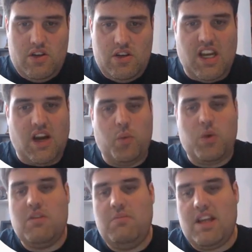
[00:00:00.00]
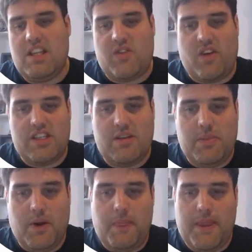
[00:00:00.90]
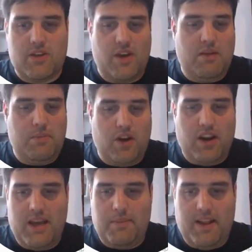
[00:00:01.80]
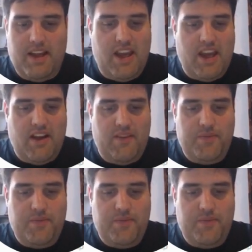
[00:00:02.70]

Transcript: Now we can make this very simple. So input label here.